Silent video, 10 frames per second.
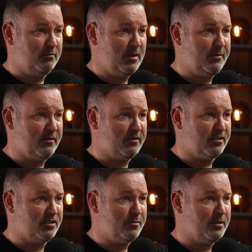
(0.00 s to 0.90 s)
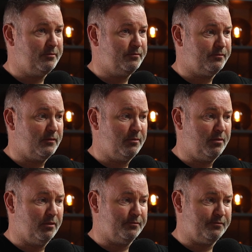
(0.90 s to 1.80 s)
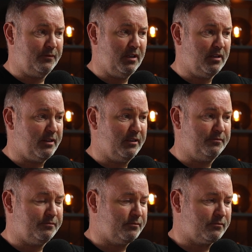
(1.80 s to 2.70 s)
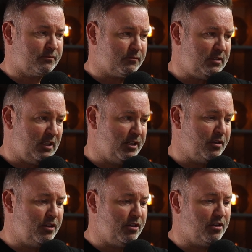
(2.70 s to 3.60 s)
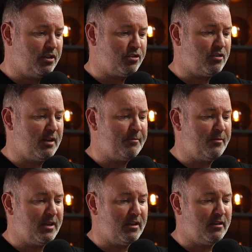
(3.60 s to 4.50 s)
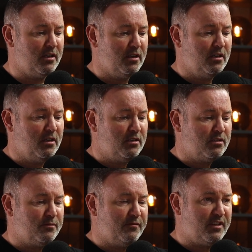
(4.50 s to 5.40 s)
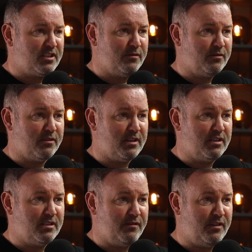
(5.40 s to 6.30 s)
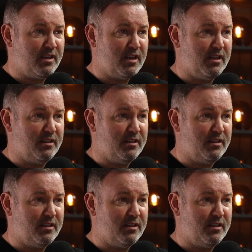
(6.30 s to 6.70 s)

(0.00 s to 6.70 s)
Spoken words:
maybe after the summer. But no, I know that you're going to try and maybe get some festival things if you can.